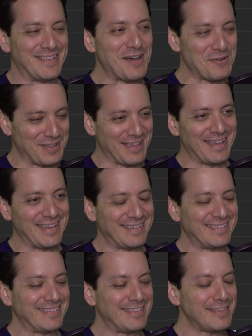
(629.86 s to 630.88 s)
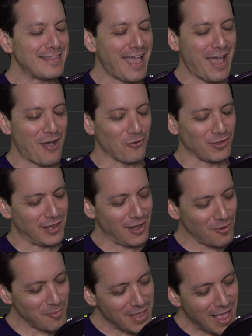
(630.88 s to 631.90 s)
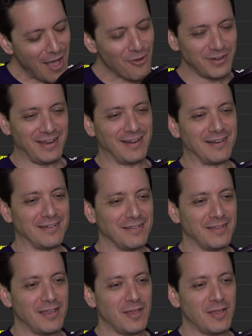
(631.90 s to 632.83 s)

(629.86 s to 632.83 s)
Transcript: Okay, now hear me out here,